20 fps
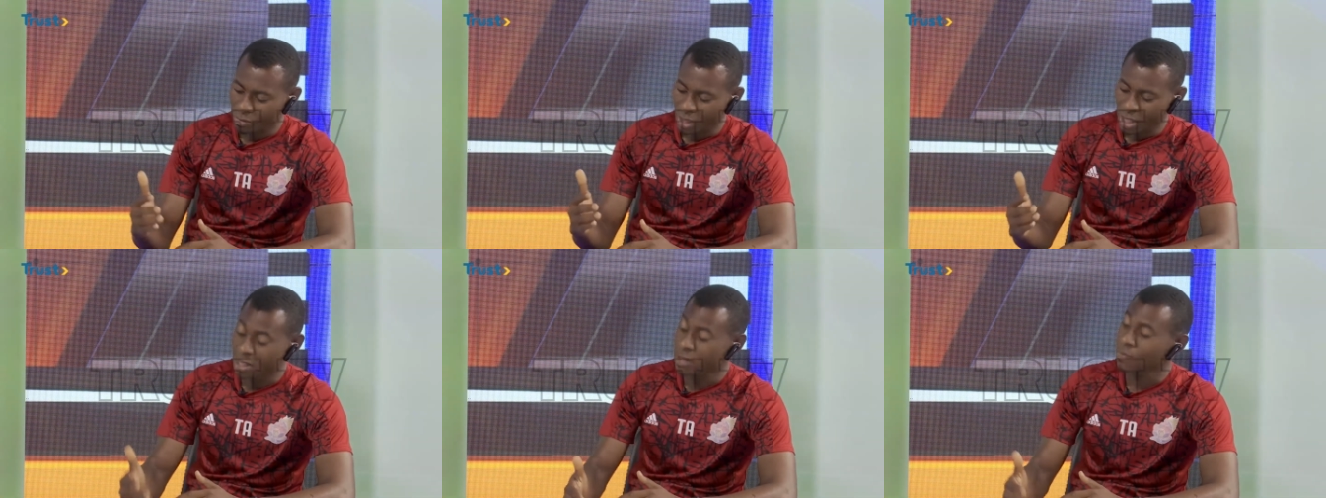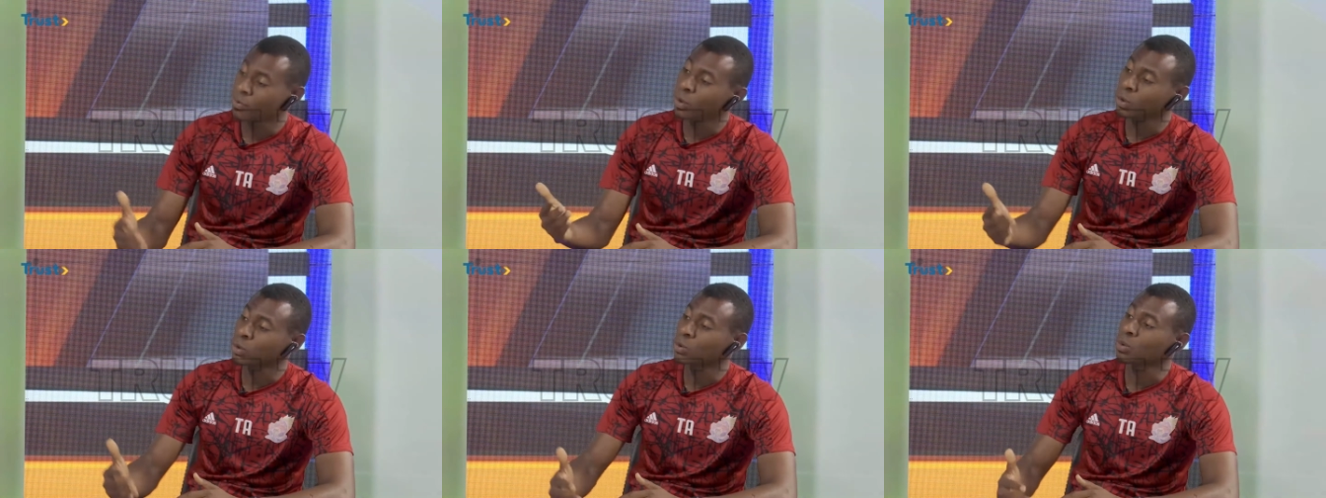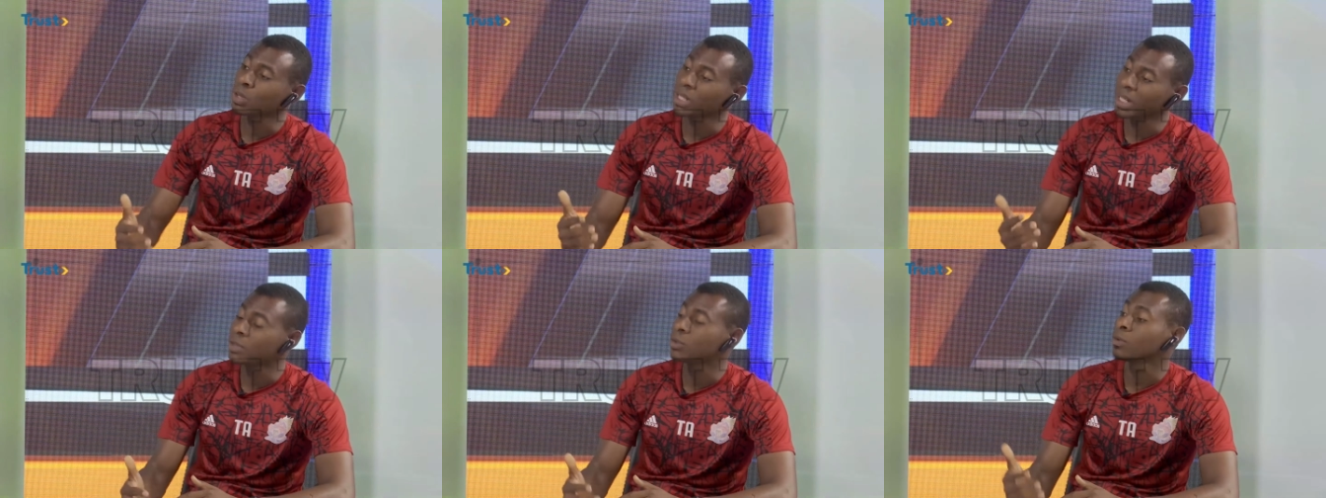it's difficult
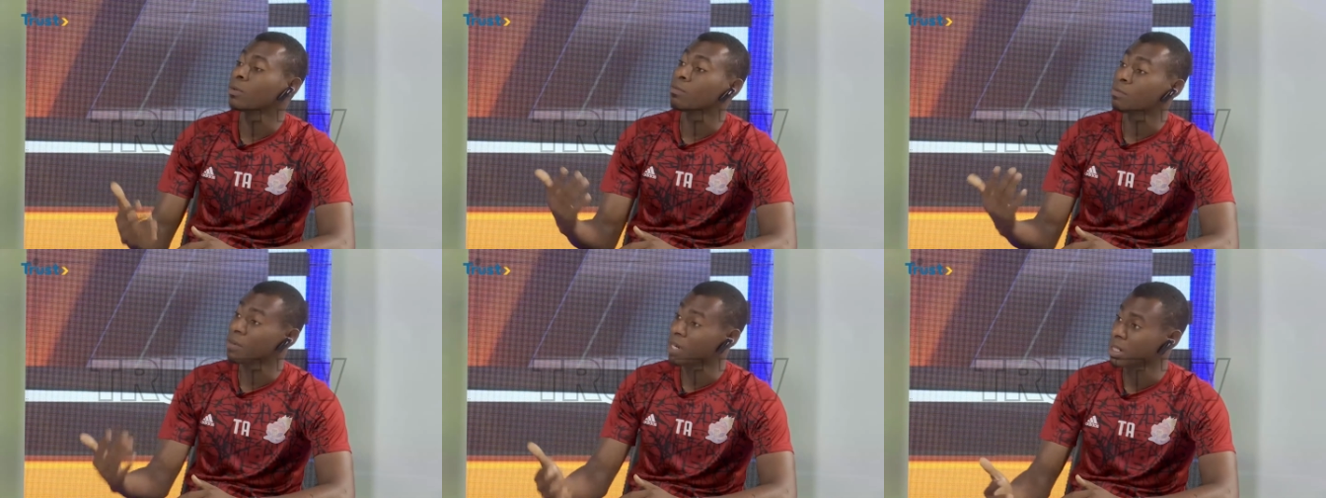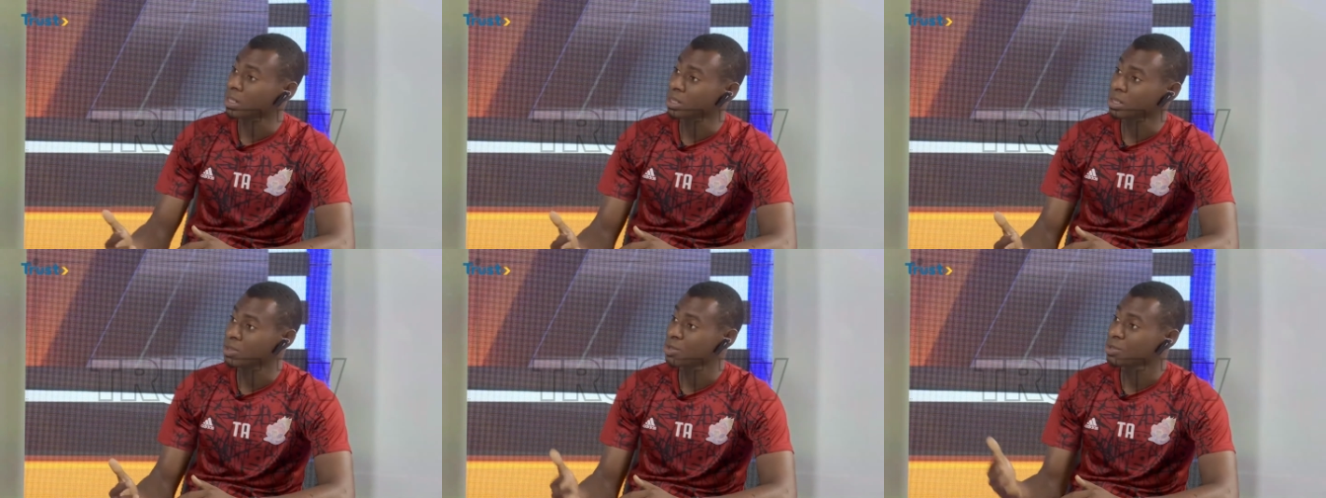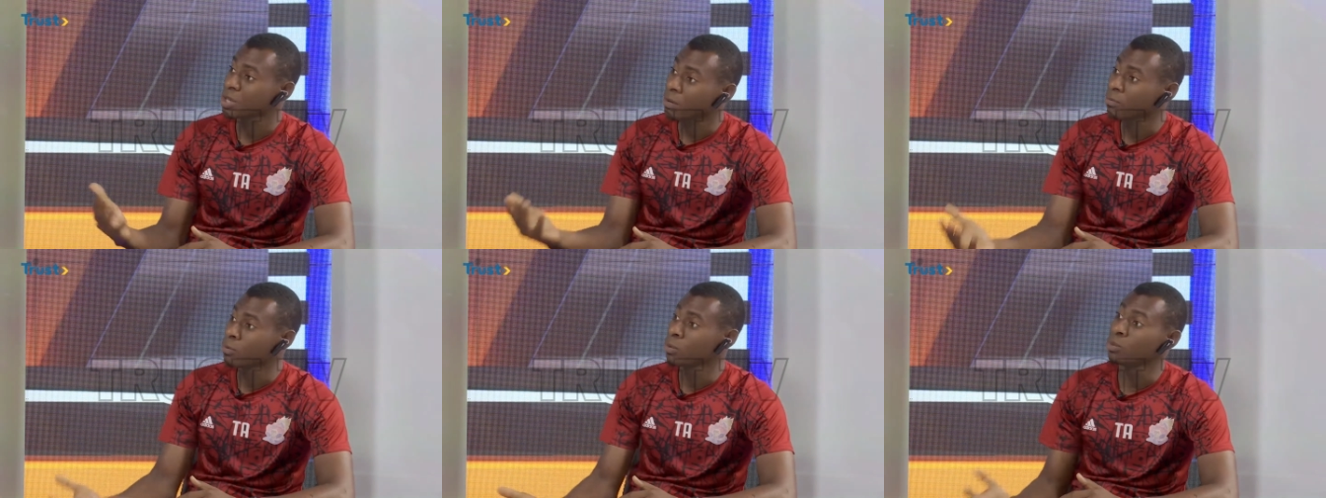to get your fans to
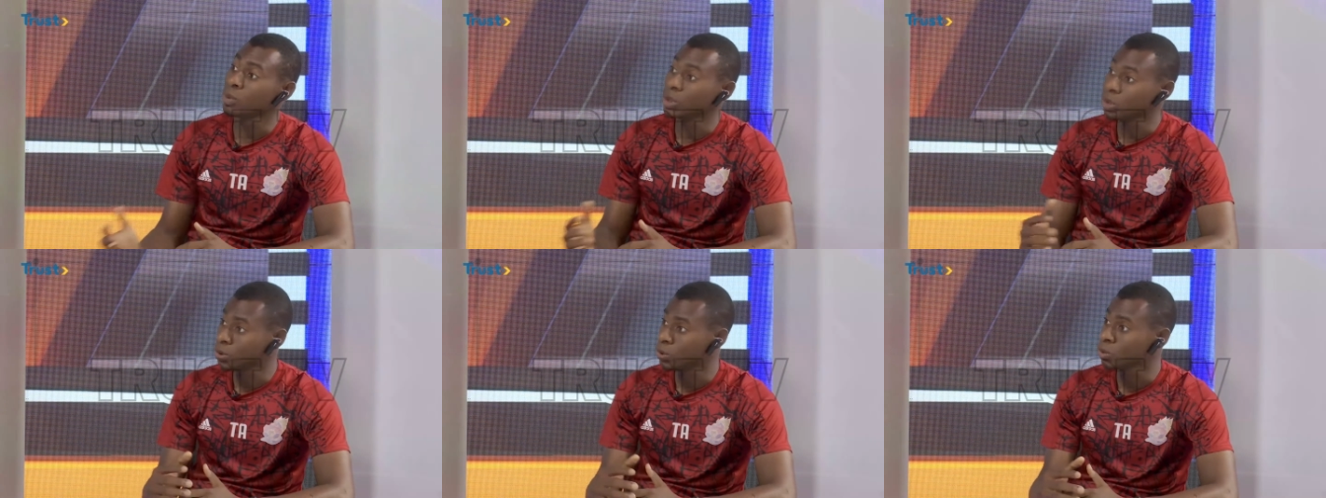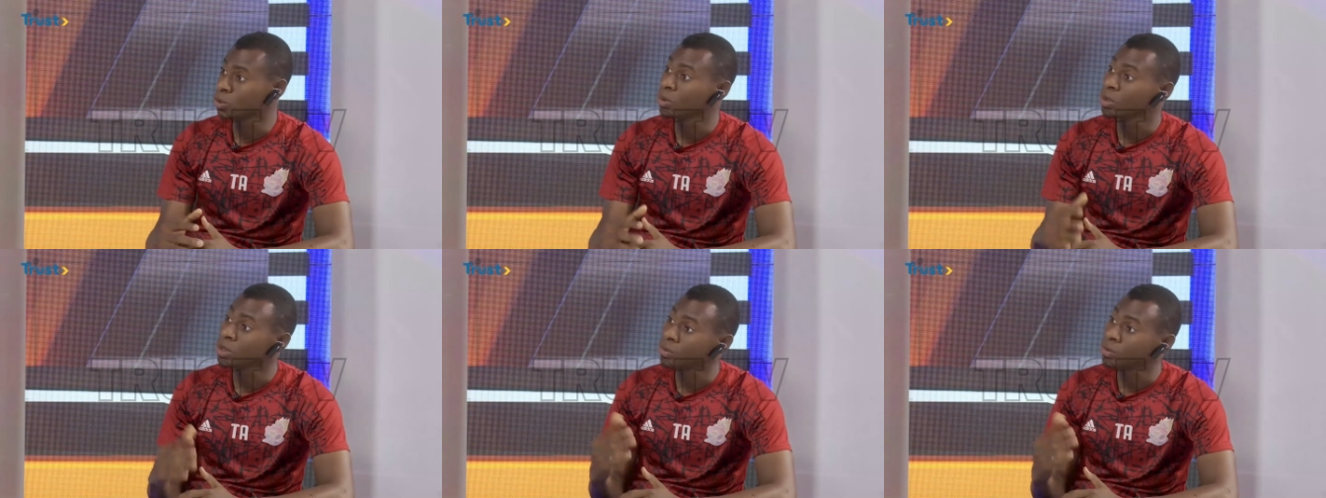travel with you to